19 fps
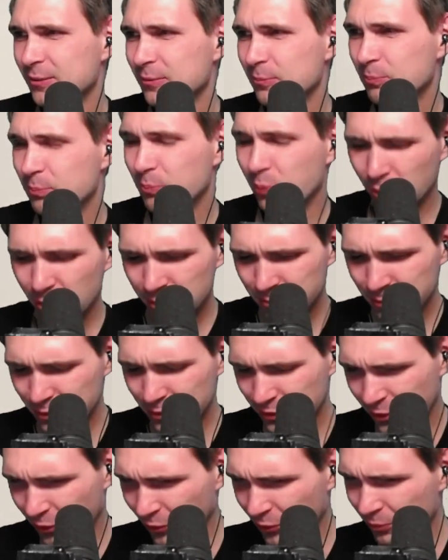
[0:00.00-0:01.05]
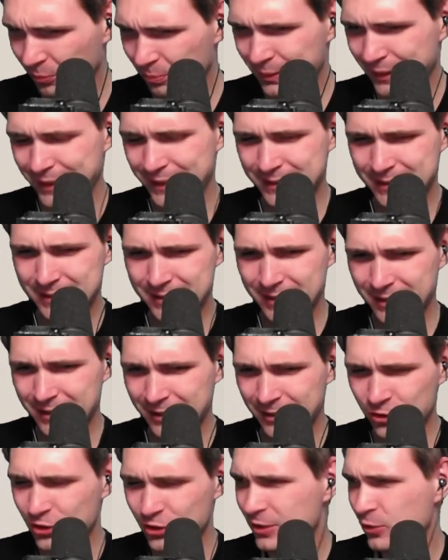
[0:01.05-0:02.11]
Pokemon Go packs
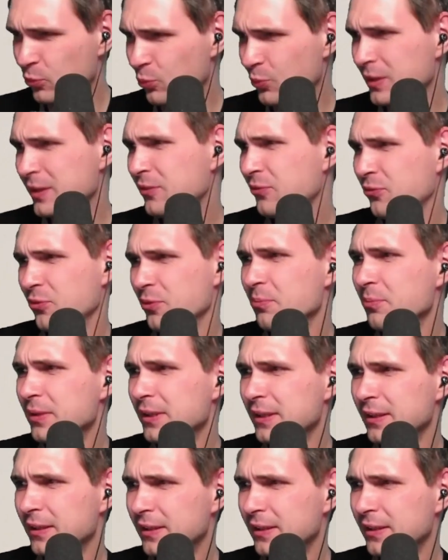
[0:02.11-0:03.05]
are just weird for me.